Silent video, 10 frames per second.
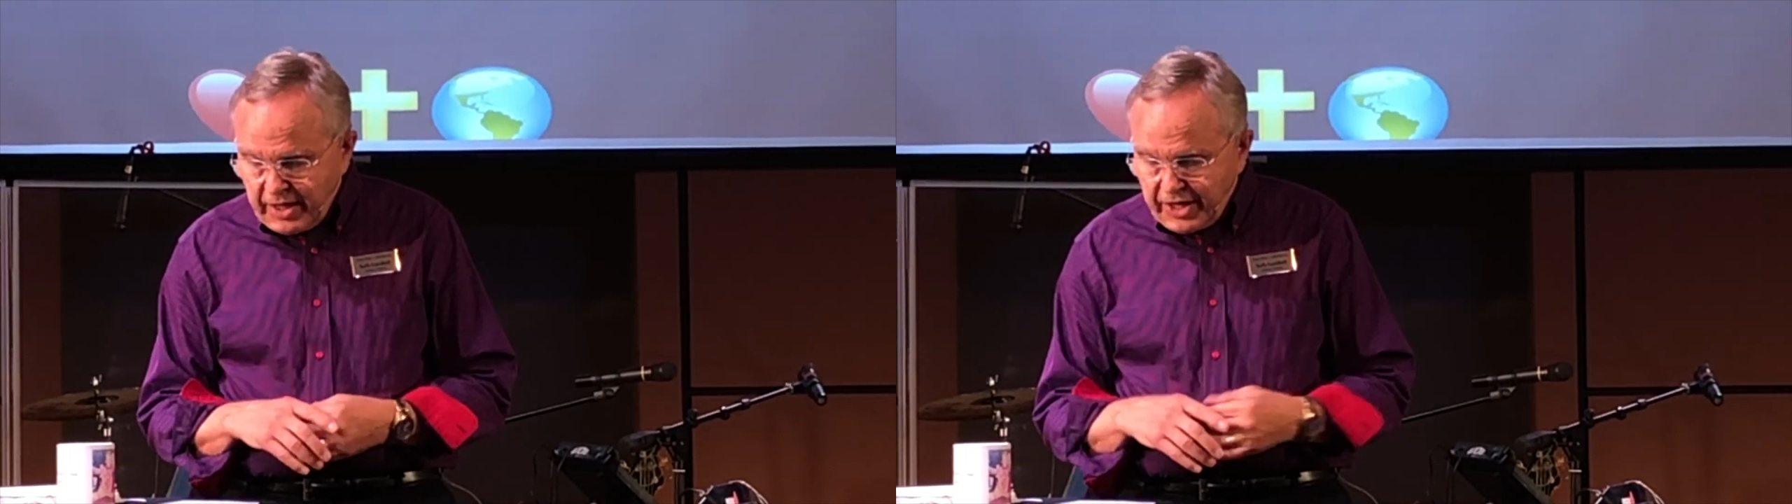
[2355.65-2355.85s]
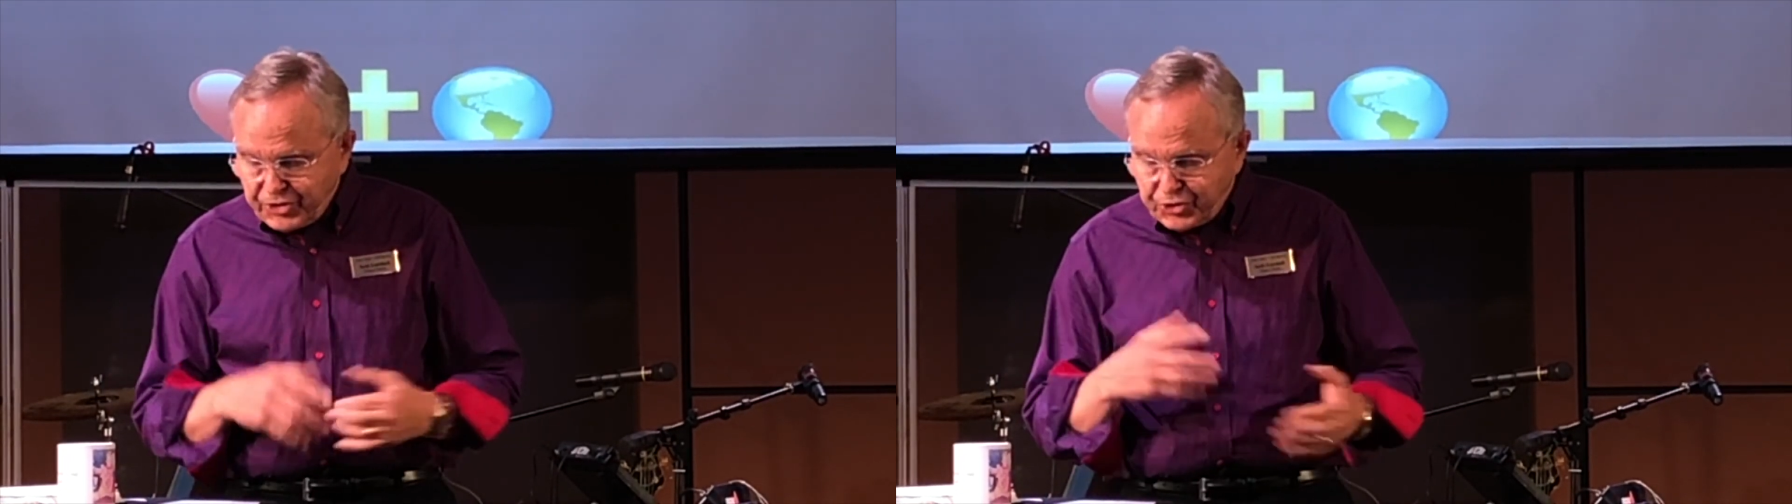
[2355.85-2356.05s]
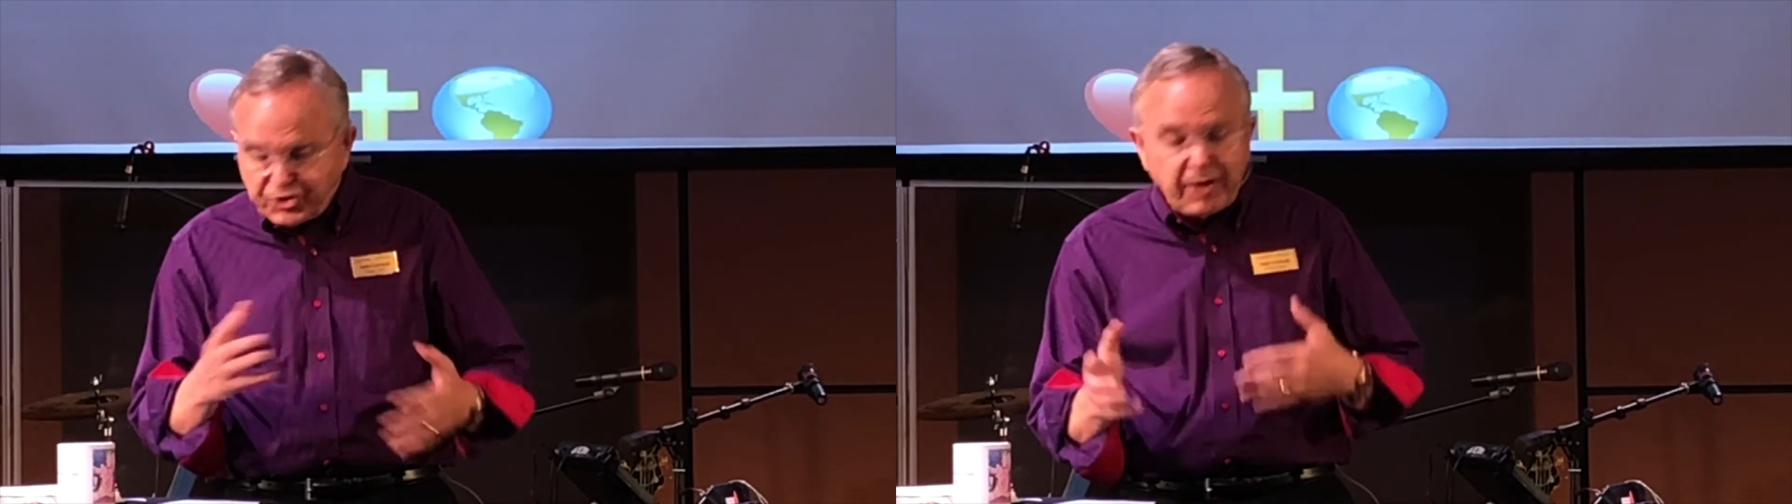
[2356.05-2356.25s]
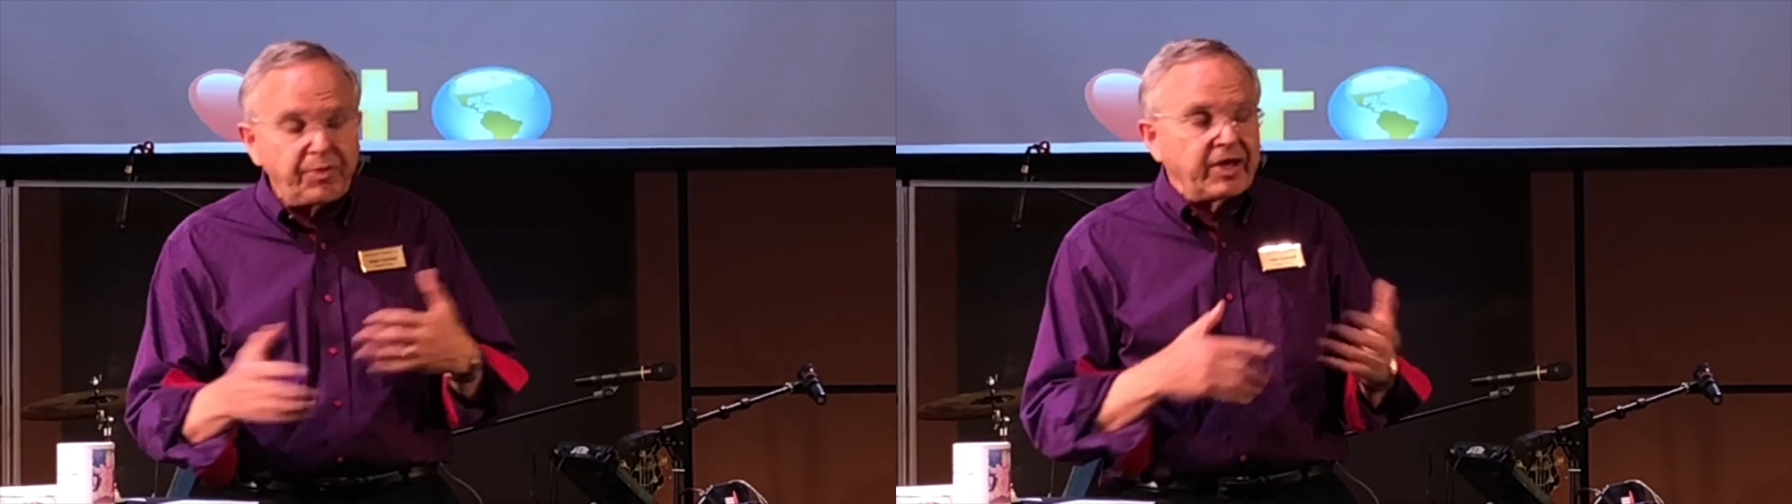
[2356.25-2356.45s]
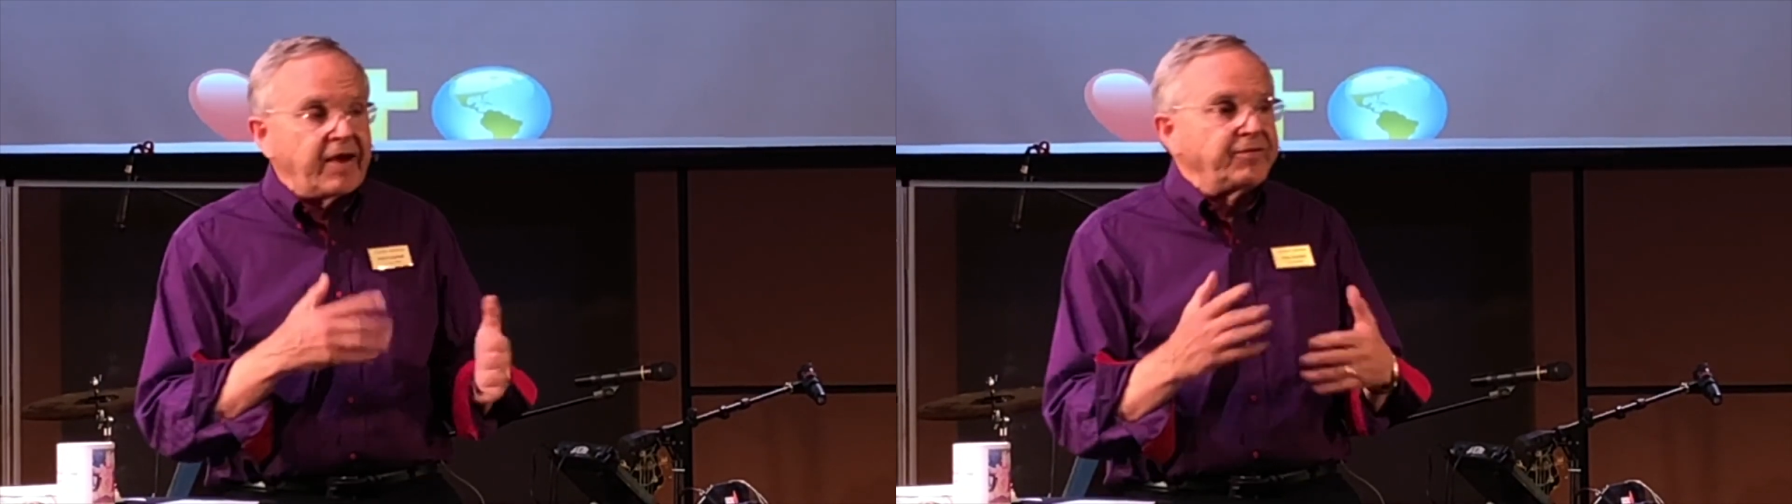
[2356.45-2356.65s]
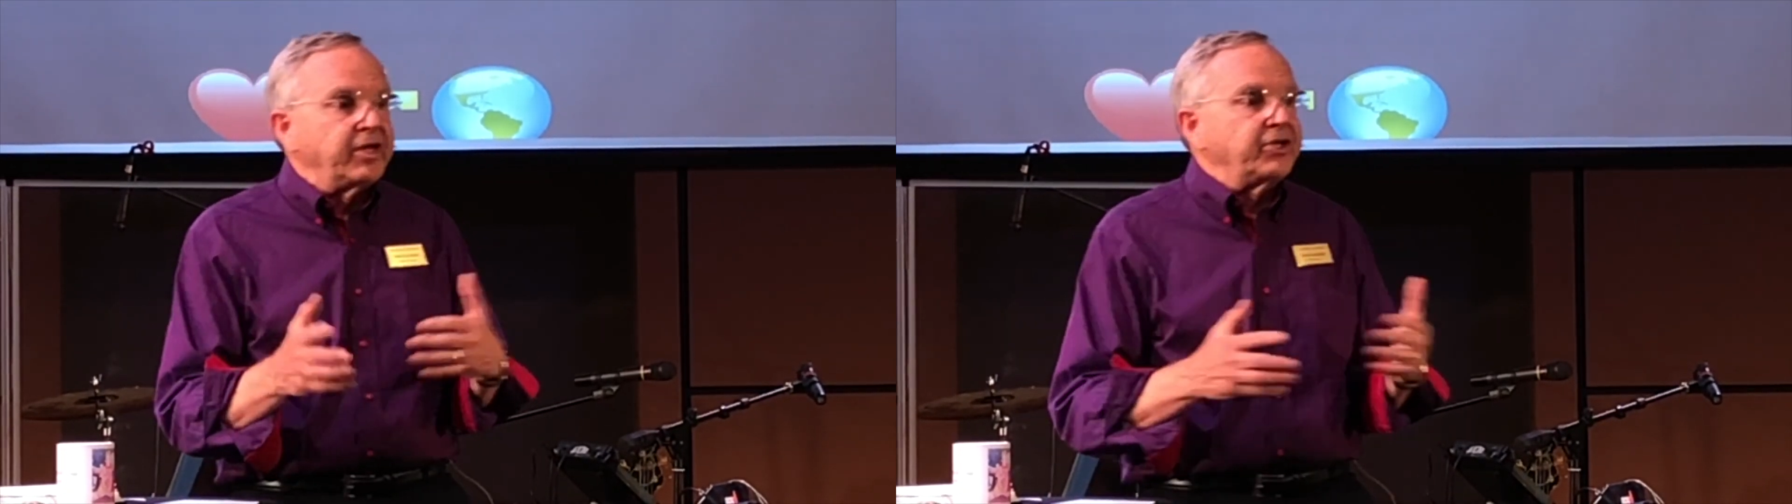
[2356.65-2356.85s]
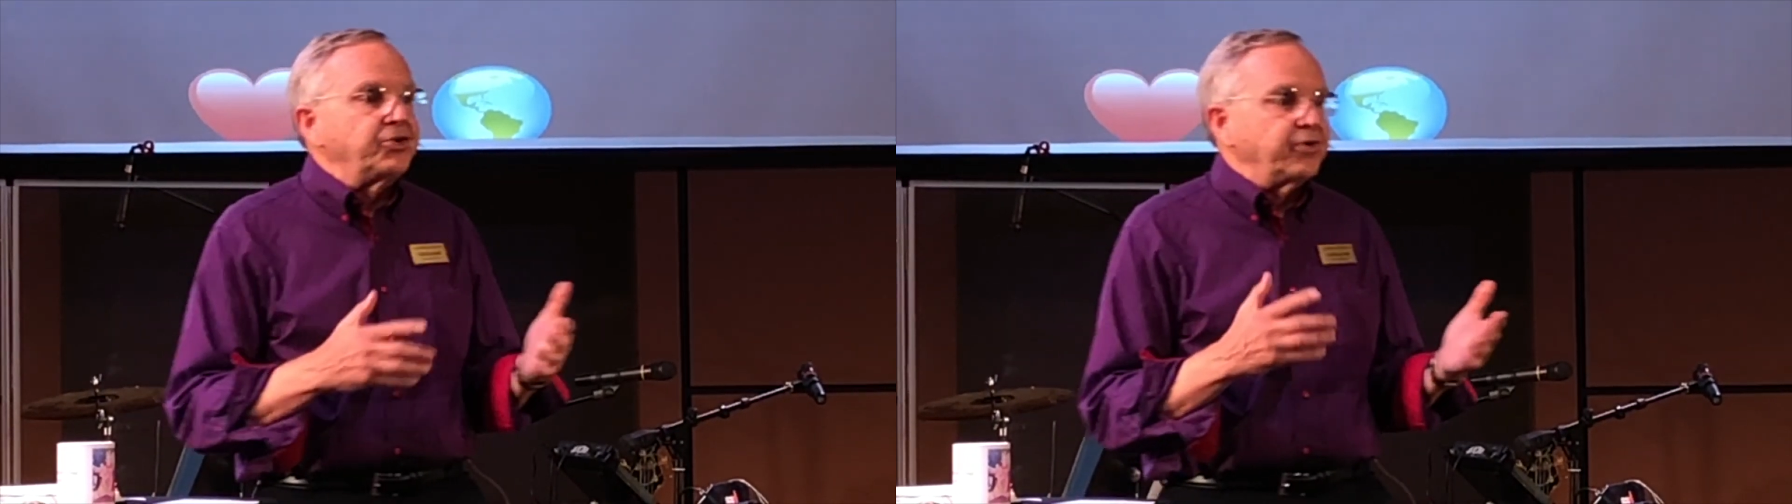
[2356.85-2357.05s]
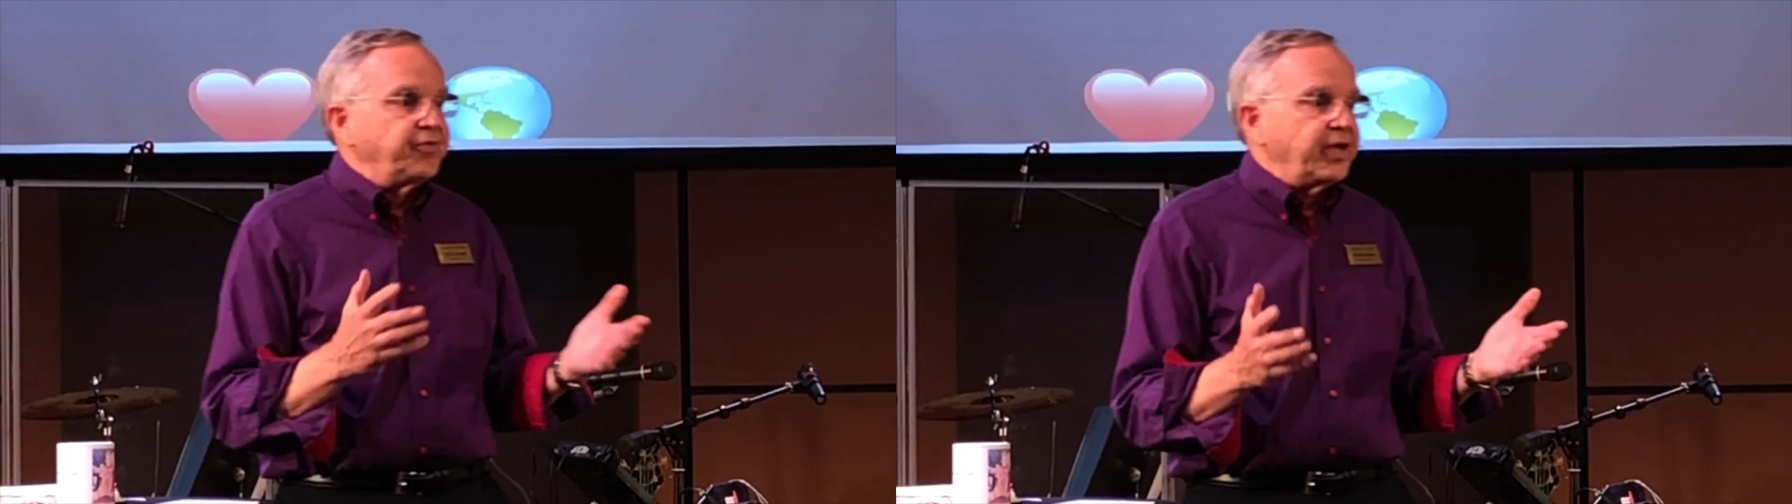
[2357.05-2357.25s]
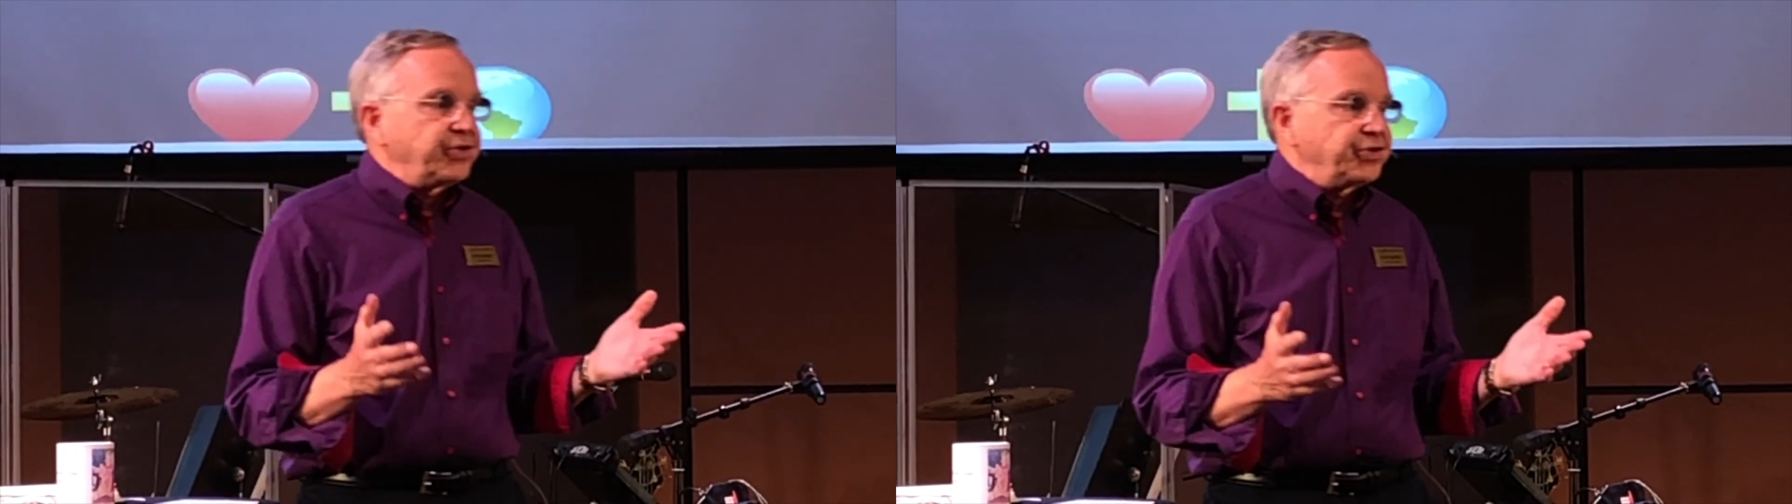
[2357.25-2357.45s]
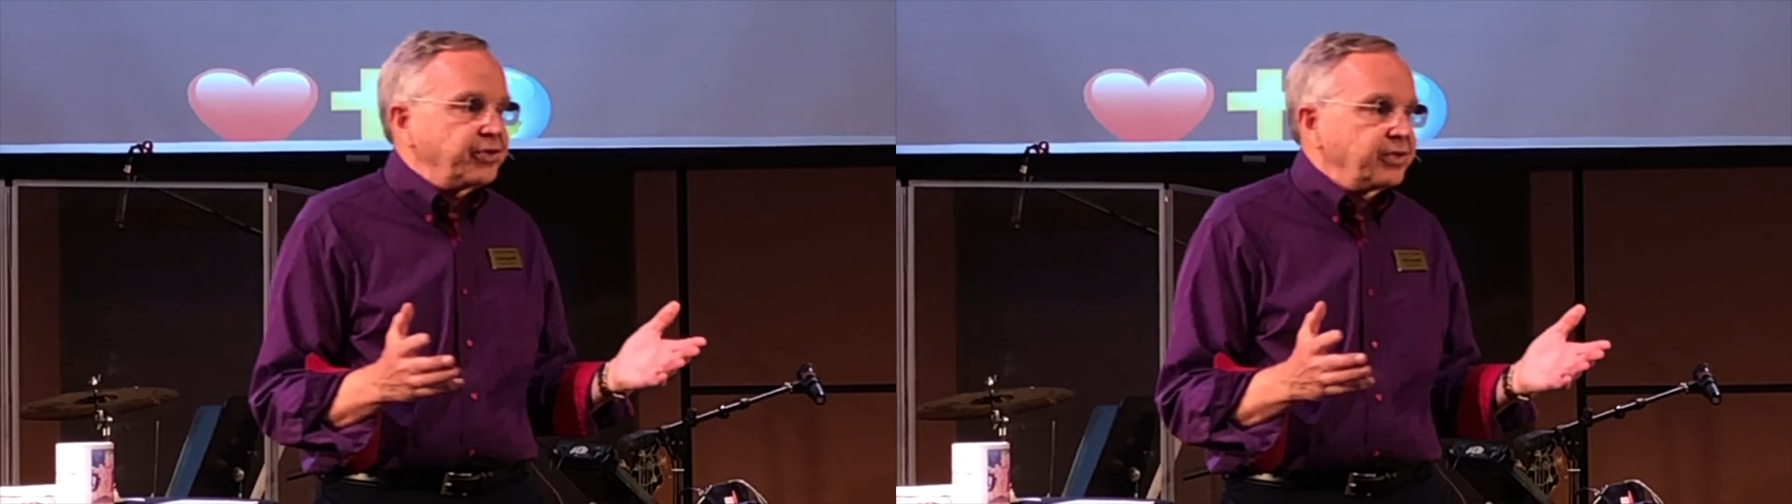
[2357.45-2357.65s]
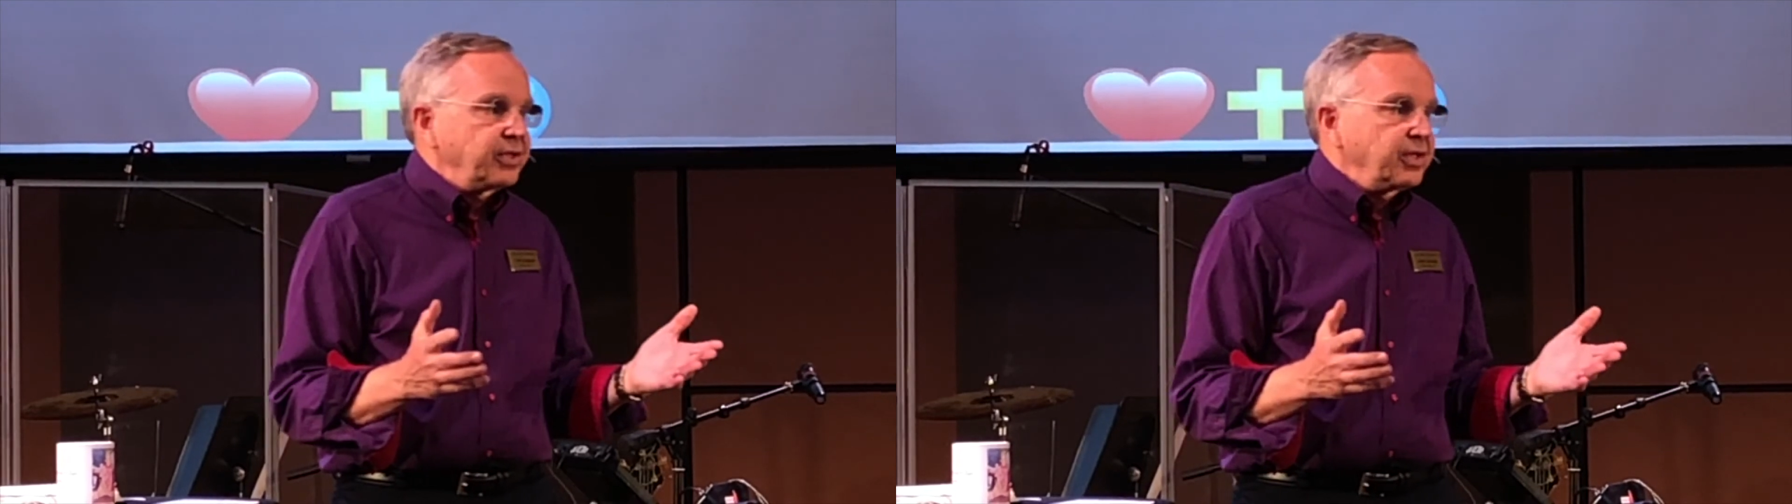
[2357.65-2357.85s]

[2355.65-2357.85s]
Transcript: Is there something I've done to offend you?